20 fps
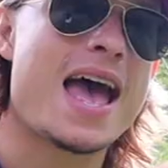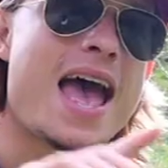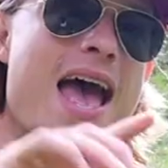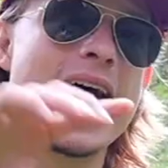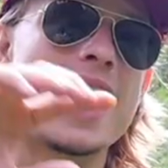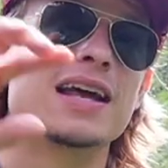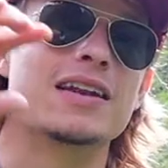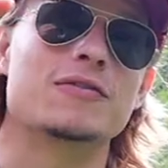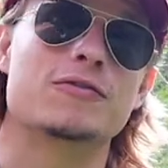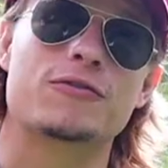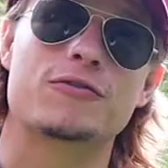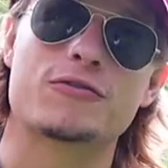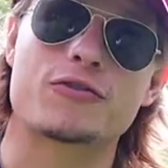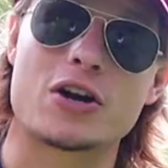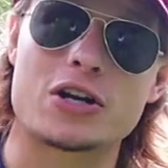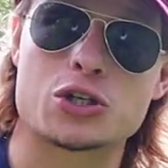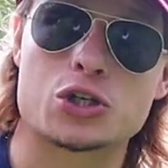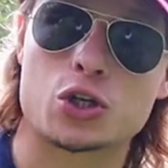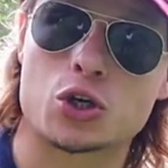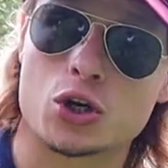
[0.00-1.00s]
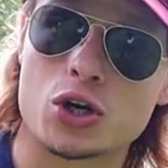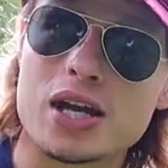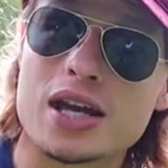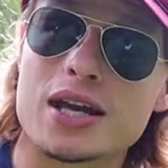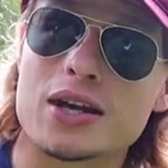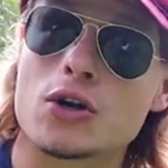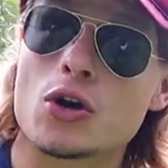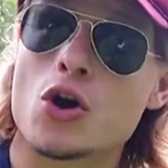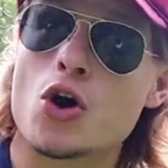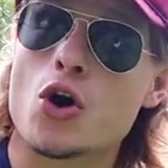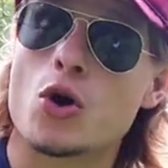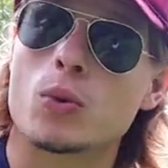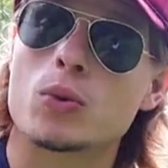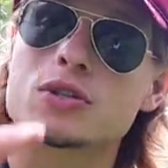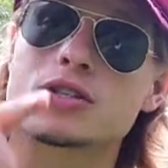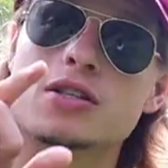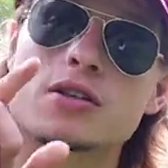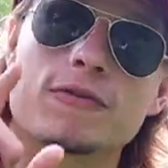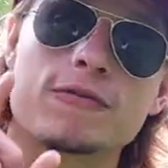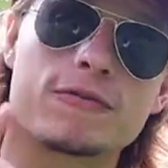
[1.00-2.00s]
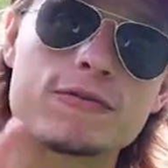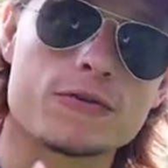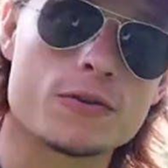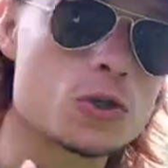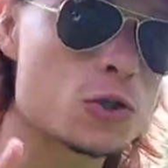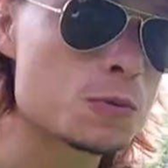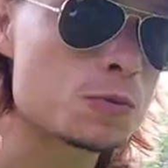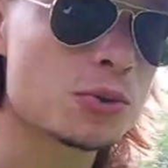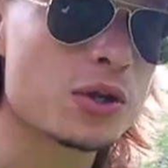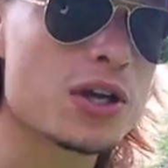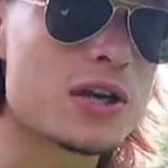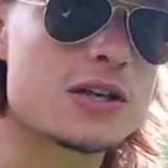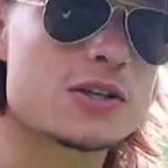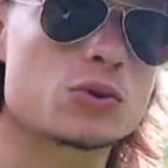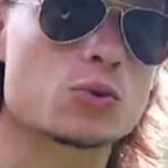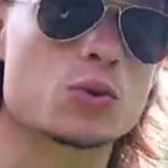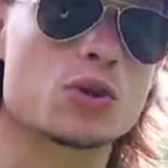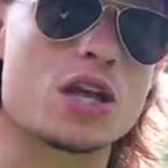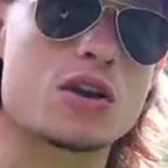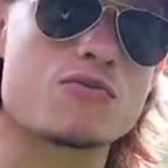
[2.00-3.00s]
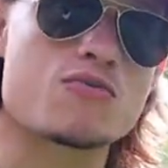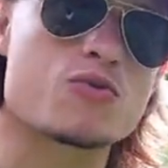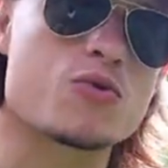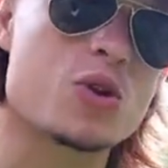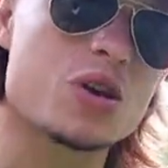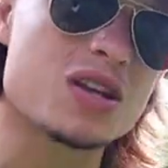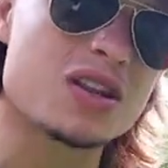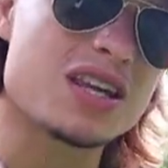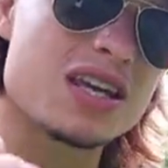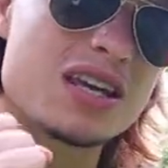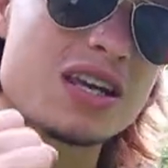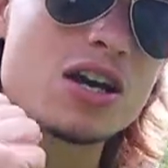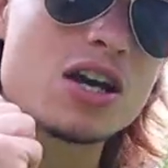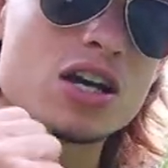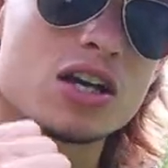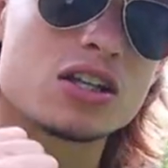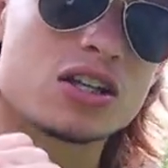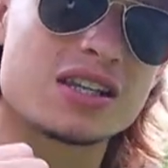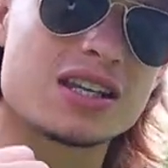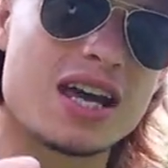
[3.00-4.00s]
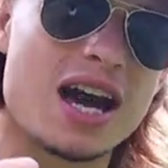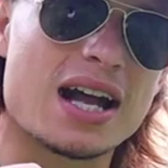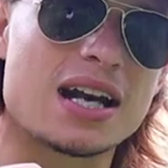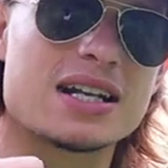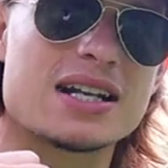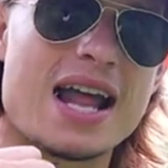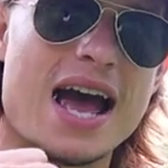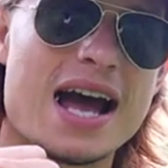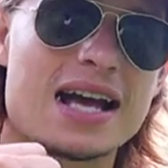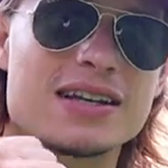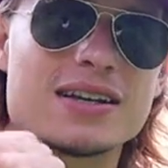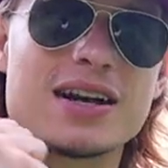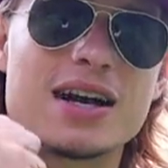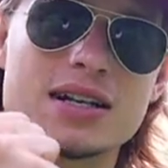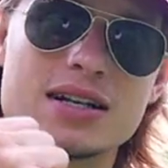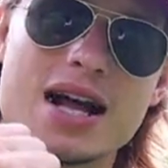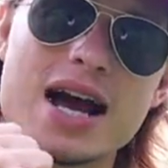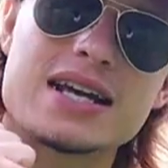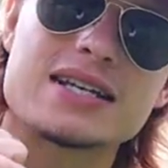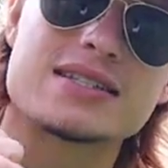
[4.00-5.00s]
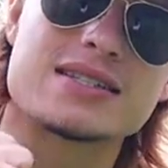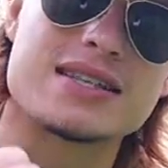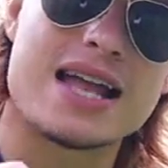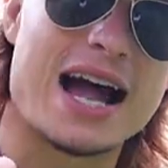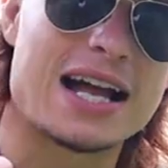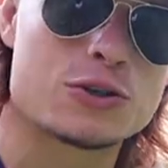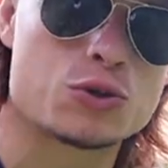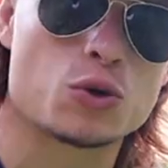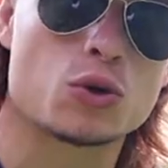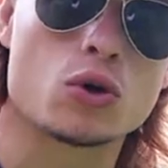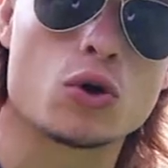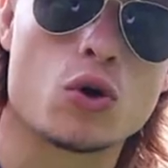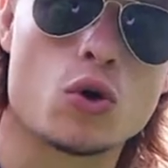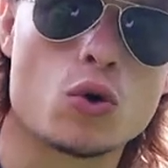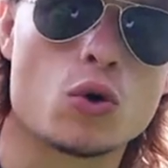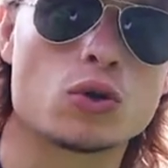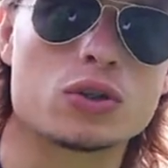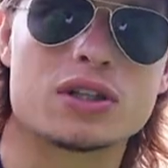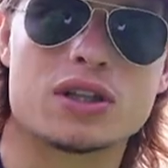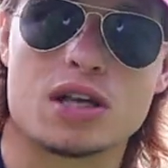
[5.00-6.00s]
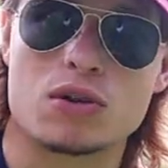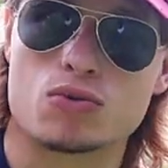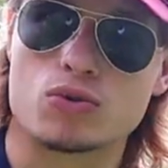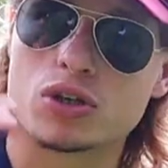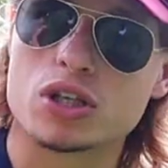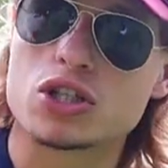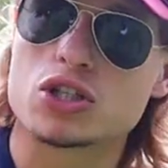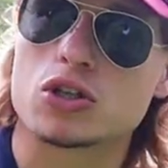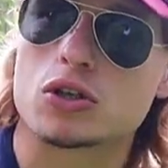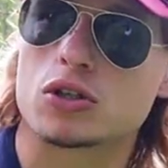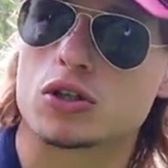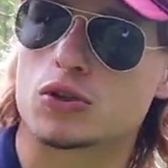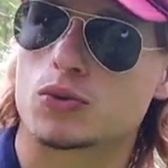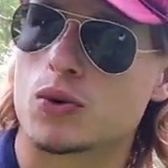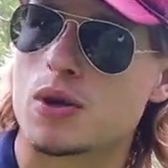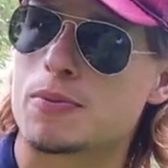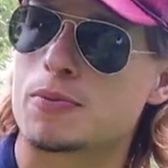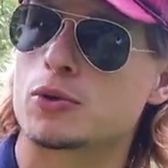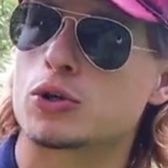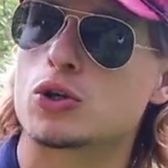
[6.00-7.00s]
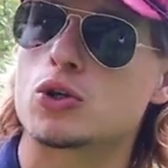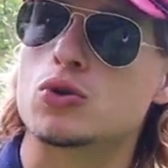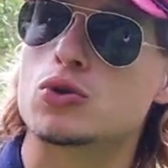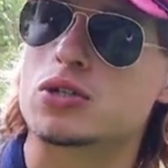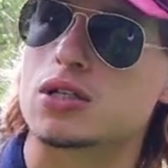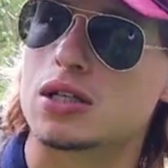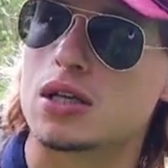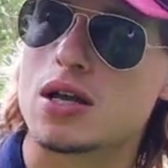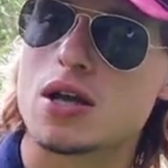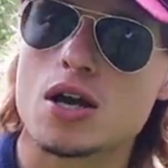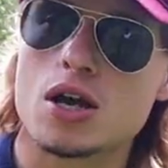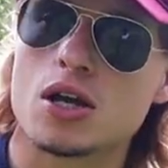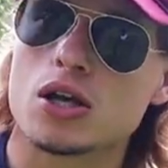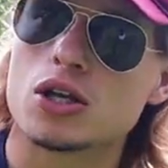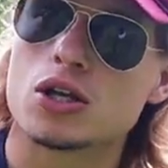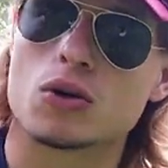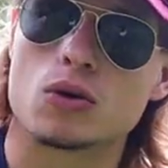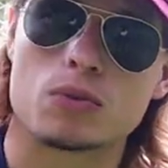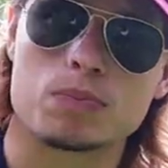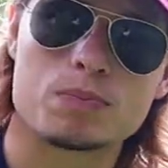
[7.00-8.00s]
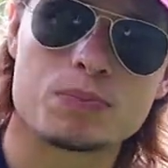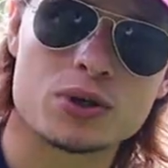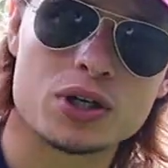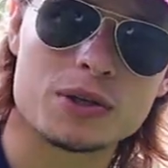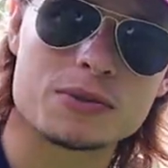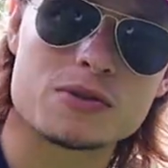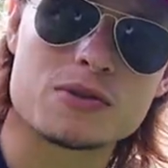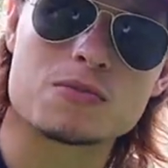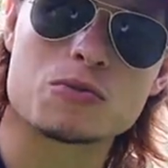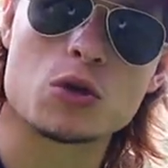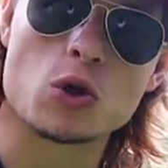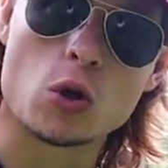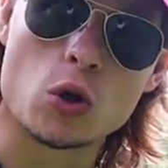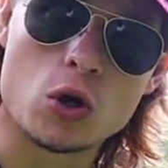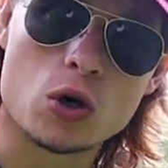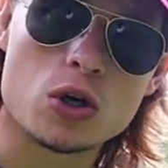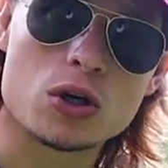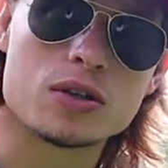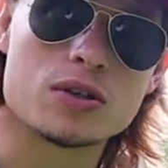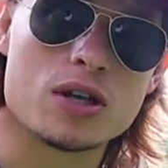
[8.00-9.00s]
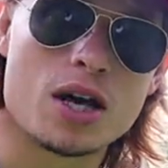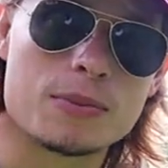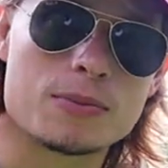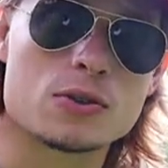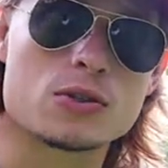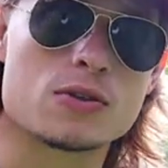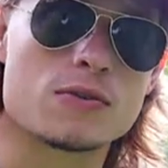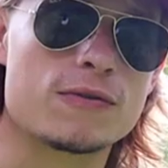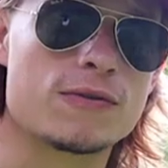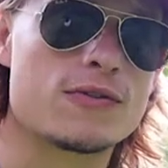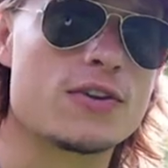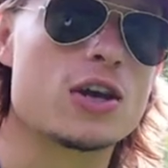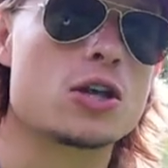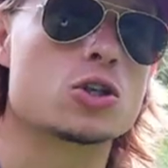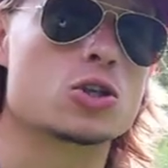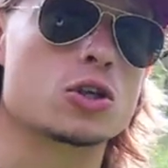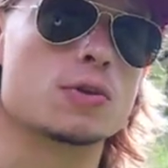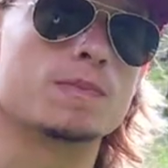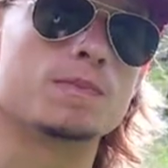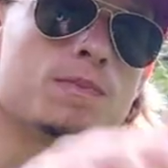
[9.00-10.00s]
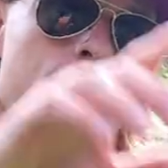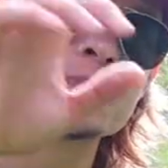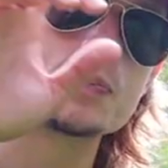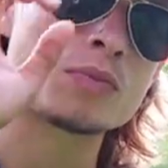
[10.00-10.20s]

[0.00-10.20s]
And French Creek was the first place where they really got a, a nice natural hold and they really started to reproduce and you know put up some good numbers of fish and